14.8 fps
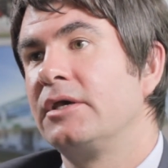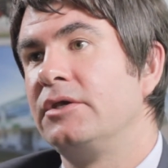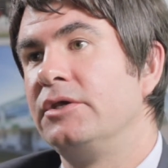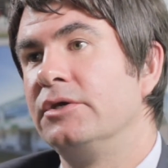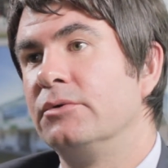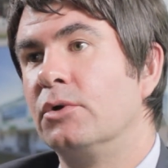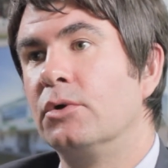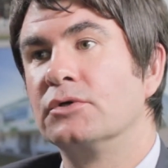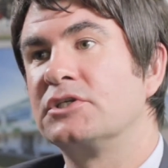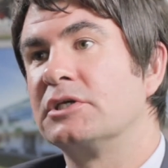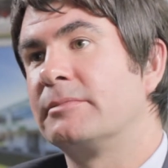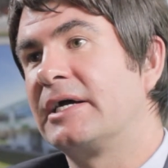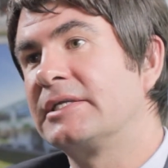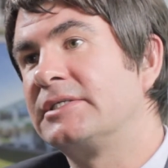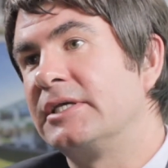you
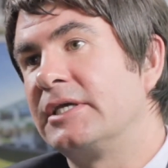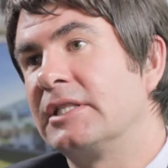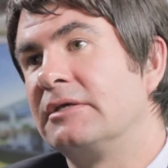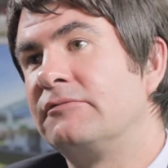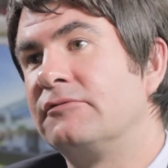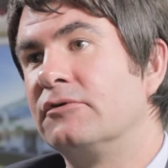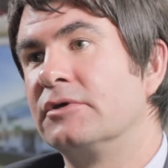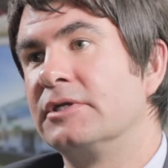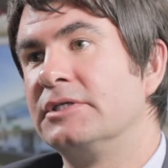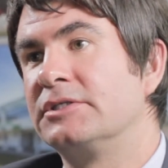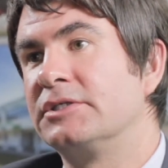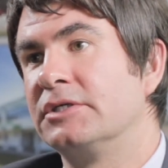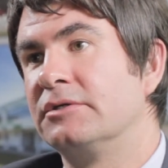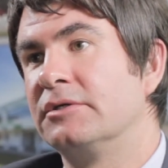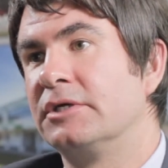automatically fall
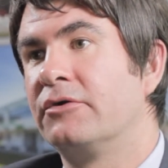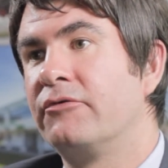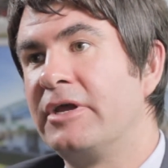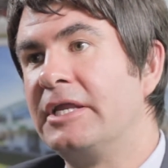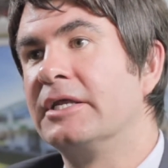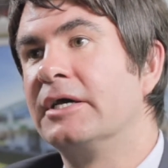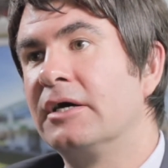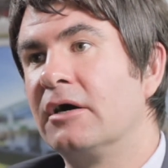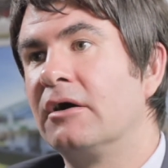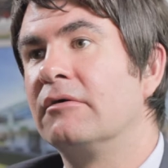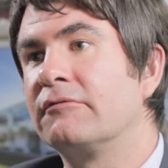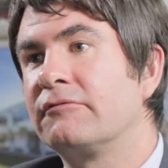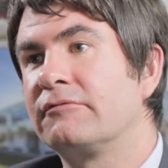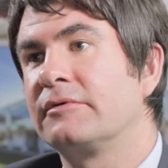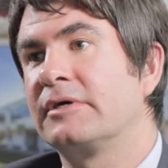into an arena
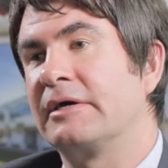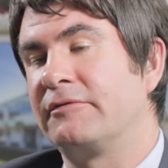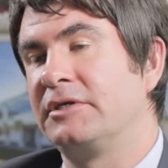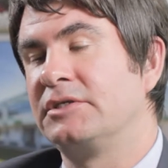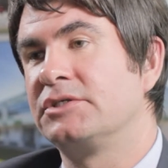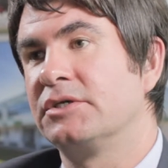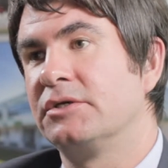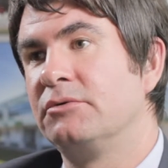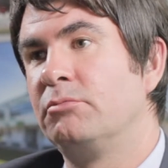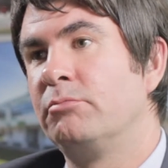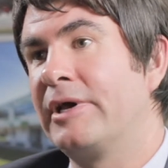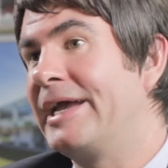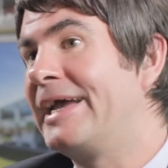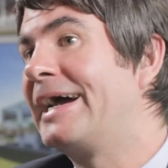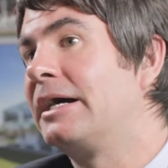of having to
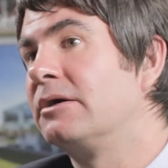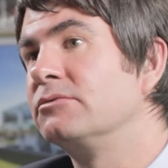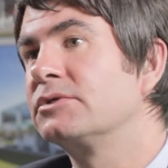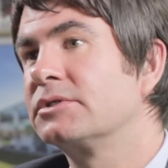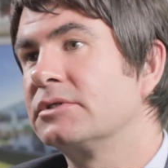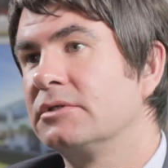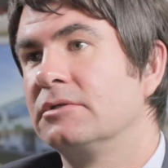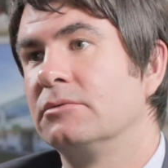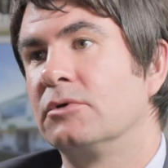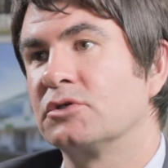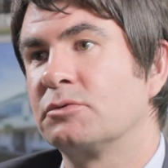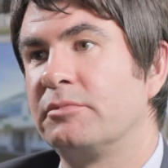pay out what's